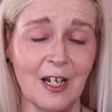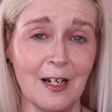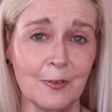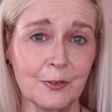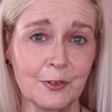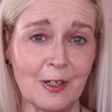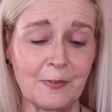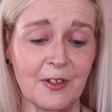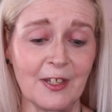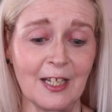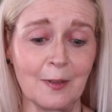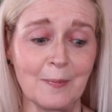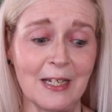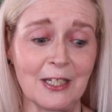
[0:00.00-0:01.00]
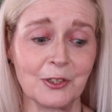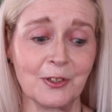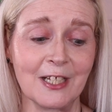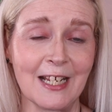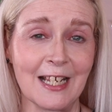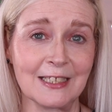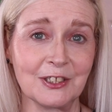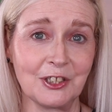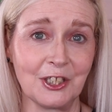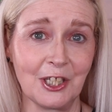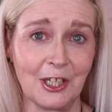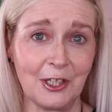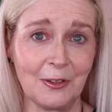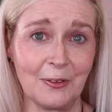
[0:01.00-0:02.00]
after everything and make sure it gets to
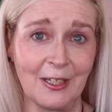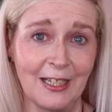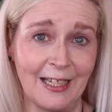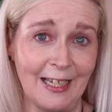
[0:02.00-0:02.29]
you